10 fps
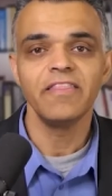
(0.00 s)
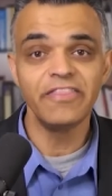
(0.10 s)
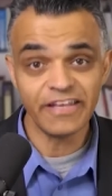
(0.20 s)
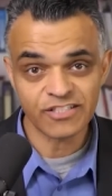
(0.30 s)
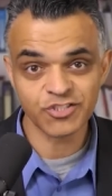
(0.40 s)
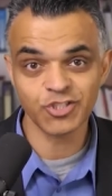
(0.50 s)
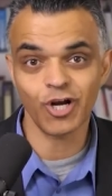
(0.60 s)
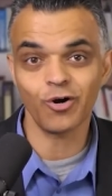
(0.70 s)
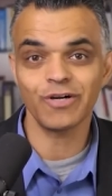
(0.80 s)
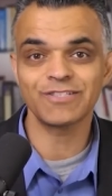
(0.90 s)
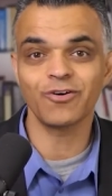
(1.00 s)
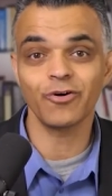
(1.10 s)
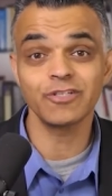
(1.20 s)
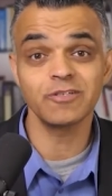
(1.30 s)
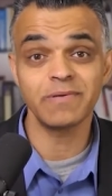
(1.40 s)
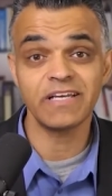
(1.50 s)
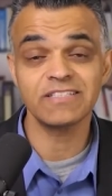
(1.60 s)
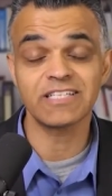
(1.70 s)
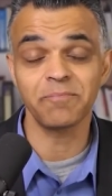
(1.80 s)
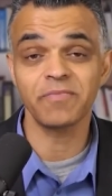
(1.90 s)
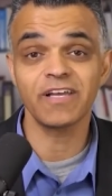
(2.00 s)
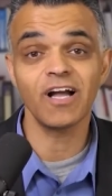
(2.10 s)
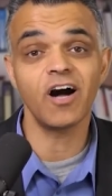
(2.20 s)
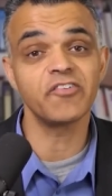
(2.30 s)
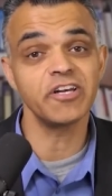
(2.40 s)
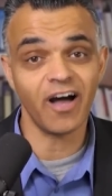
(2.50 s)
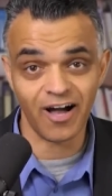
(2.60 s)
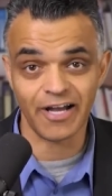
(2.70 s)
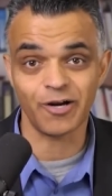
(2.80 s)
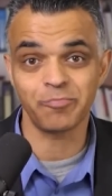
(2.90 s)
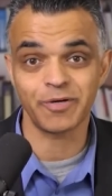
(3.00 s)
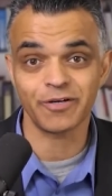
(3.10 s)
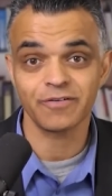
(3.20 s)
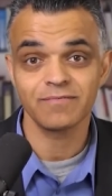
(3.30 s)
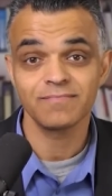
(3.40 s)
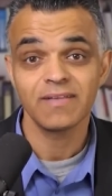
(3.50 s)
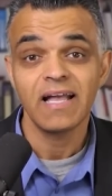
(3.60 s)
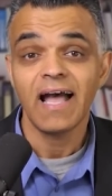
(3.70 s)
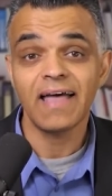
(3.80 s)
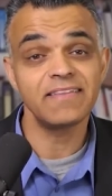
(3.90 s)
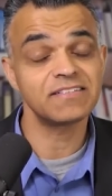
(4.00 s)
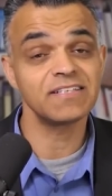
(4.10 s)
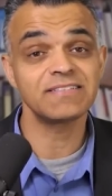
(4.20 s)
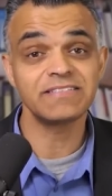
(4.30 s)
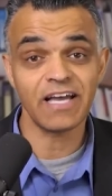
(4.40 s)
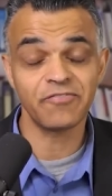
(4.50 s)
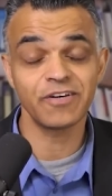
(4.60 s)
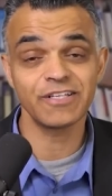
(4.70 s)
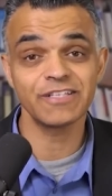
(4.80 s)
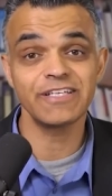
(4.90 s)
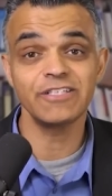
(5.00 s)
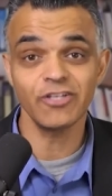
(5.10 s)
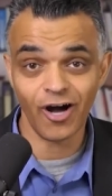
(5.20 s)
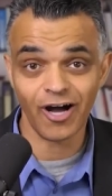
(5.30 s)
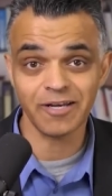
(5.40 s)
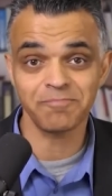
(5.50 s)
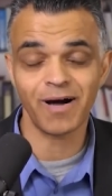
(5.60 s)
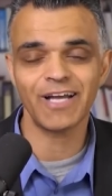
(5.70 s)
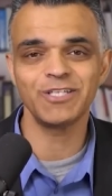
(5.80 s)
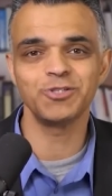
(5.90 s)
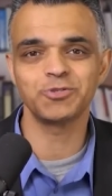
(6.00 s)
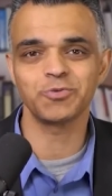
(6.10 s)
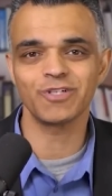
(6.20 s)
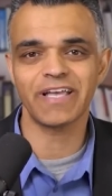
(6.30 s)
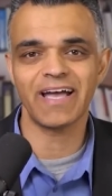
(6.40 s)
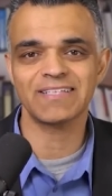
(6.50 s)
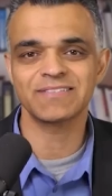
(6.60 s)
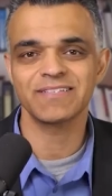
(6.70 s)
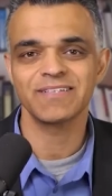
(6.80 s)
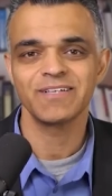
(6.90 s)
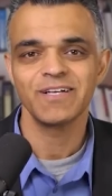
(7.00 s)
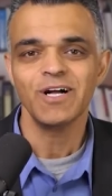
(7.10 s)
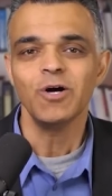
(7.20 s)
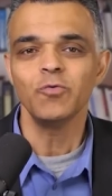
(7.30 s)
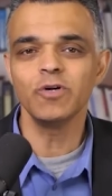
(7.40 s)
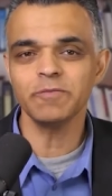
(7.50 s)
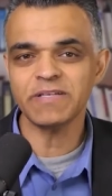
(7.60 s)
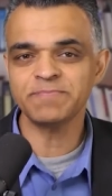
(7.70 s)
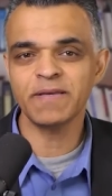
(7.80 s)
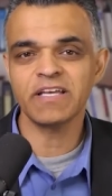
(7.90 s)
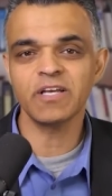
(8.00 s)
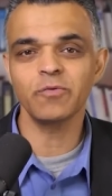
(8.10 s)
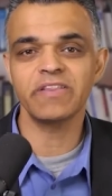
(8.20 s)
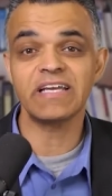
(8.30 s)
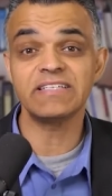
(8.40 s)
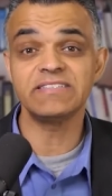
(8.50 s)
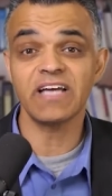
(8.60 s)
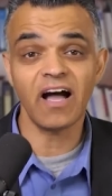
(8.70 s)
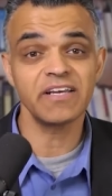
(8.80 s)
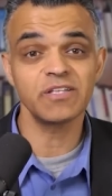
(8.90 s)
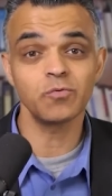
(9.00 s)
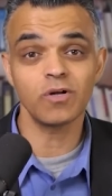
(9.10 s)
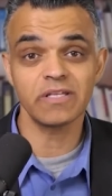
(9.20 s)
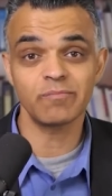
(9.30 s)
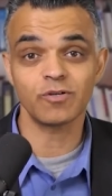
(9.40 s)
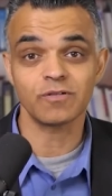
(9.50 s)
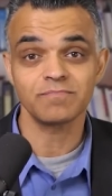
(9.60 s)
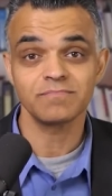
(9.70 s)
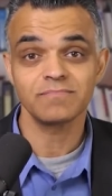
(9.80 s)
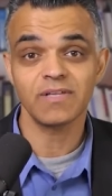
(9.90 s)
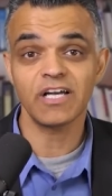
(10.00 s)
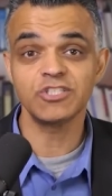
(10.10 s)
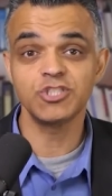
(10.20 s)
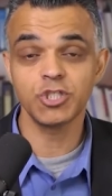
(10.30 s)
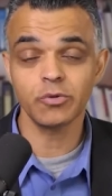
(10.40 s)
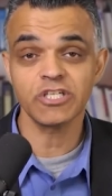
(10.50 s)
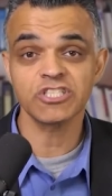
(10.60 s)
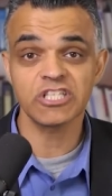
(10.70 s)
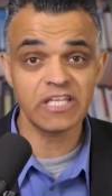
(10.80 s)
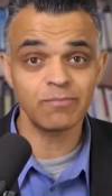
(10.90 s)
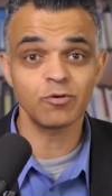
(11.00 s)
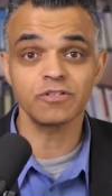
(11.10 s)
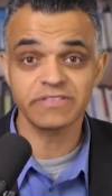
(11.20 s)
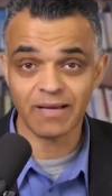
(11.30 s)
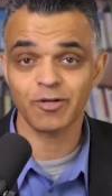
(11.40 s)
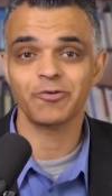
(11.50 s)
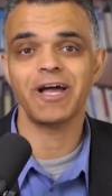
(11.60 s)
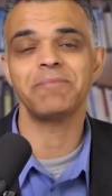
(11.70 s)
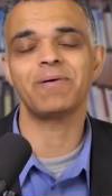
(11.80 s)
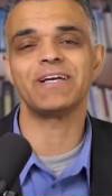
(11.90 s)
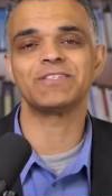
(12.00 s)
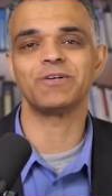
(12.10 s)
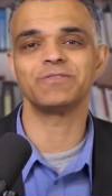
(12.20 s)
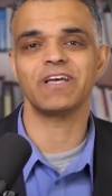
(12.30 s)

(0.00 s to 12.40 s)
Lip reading: This show is going to be something of an eye-opener, and this is definitely not my usual guest. We'll be speaking with a dyed-in-the-wool liberal, a Jewish liberal Democrat by his own